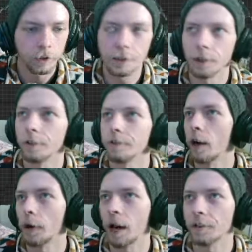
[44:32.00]
So, I
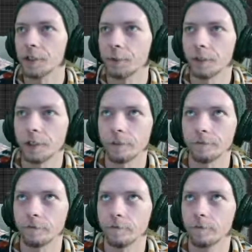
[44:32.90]
want to have something
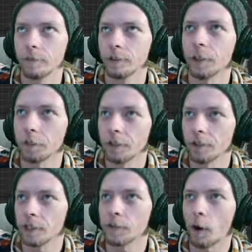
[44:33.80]

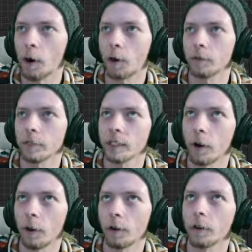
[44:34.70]

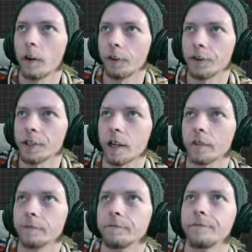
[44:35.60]
smaller on the side.